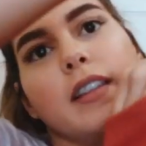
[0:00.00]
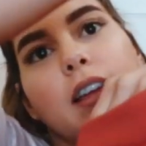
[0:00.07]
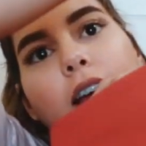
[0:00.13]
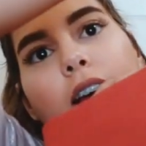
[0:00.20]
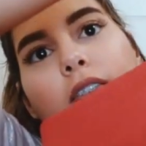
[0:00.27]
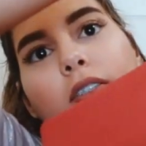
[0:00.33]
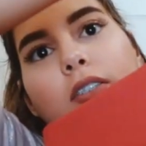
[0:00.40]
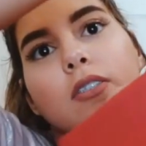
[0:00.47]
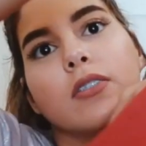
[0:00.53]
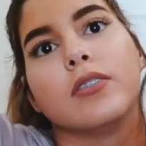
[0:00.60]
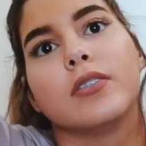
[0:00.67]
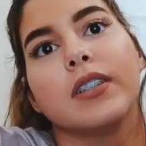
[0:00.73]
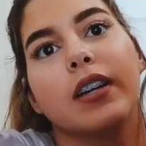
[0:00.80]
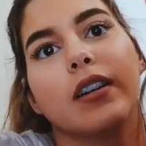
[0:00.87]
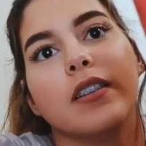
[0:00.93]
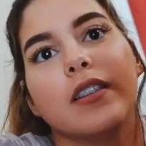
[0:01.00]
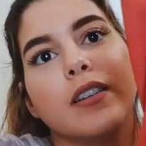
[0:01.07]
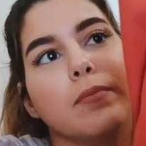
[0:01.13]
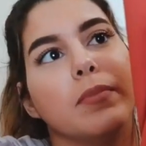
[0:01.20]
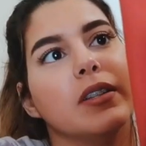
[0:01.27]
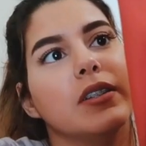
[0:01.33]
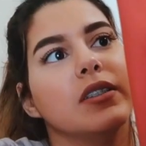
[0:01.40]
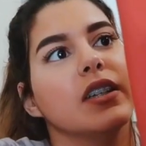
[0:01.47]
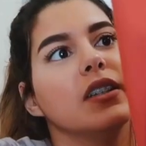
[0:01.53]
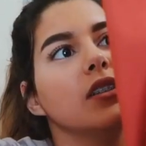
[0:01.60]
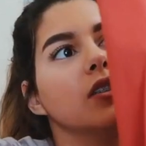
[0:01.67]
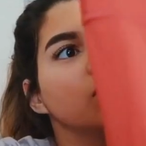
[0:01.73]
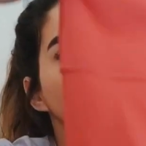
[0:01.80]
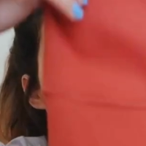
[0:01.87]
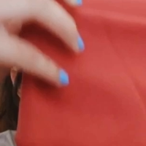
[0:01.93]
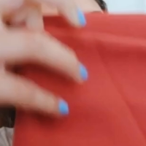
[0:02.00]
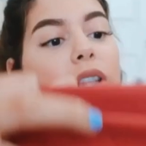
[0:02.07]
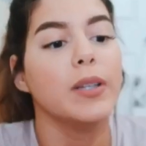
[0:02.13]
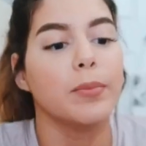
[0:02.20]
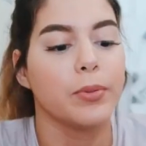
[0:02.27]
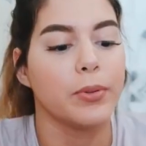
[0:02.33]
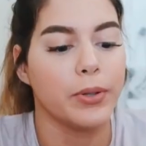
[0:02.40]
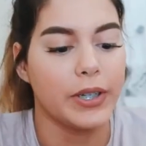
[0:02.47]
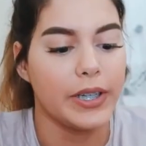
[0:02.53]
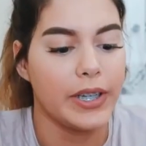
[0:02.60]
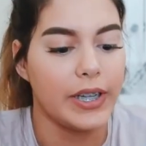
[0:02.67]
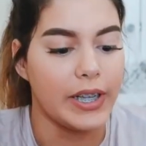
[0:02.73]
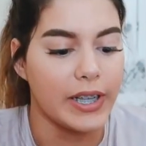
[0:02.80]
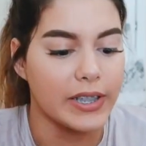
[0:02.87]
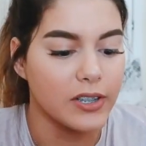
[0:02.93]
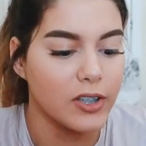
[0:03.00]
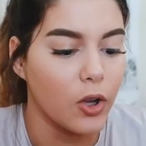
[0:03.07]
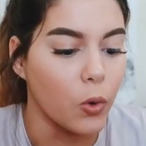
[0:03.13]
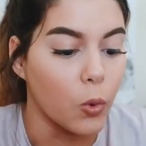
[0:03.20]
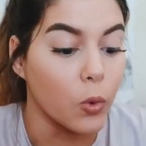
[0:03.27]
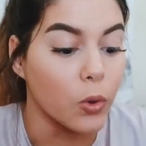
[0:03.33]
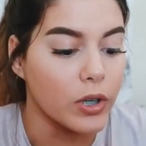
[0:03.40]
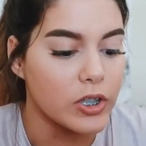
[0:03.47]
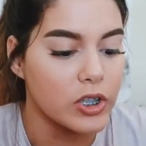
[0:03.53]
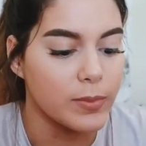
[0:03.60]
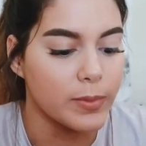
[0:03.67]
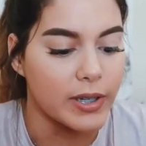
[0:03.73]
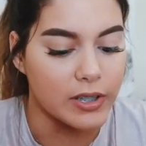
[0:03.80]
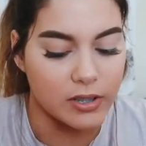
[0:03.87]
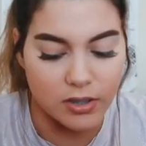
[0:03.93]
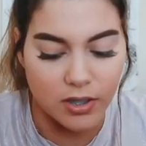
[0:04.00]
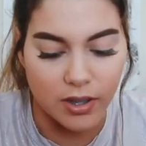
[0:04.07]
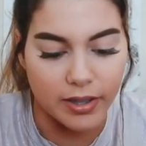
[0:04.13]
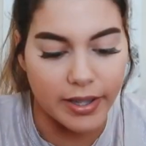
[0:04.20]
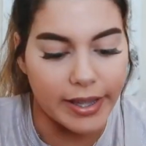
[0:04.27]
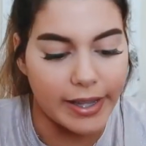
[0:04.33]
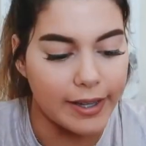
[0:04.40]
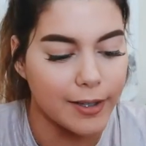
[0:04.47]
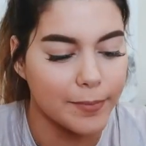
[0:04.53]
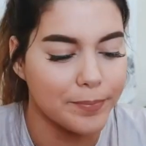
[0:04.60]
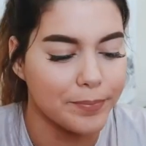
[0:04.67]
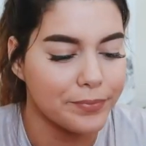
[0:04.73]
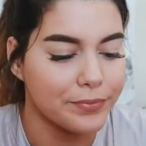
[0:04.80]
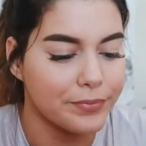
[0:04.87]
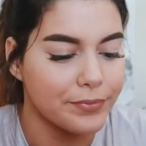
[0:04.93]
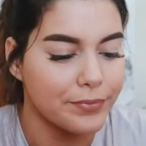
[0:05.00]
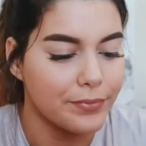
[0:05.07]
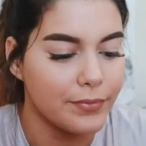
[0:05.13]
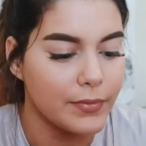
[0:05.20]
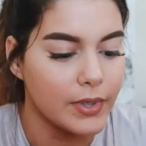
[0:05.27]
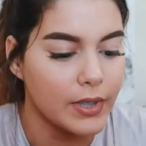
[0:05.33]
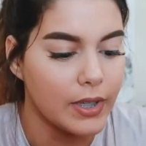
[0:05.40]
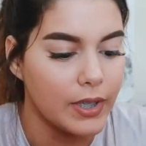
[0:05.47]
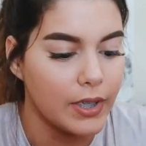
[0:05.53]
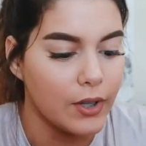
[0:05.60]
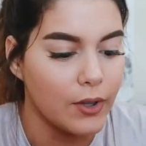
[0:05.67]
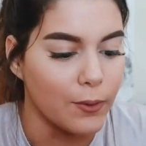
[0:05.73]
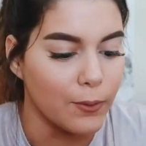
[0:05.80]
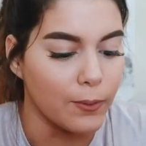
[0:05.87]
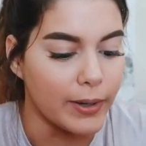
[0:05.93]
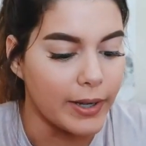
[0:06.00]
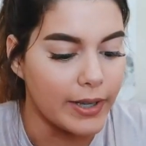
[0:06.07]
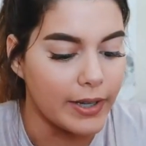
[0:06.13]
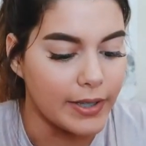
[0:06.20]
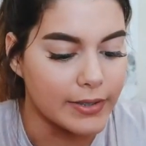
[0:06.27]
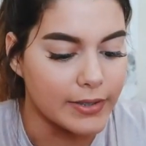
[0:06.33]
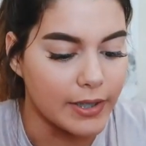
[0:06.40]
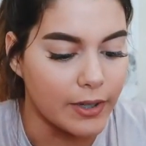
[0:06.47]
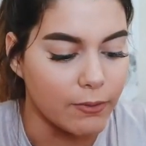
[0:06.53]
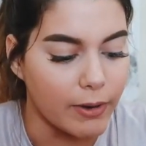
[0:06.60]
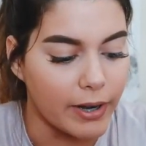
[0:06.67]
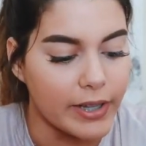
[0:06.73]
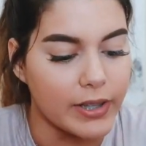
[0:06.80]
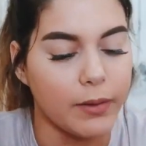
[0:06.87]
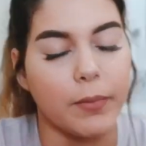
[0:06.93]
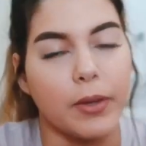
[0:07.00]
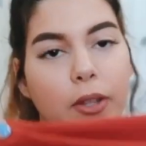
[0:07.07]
it has a little sign there but it's like this really pretty it's not orange but it's not like red it's like right in the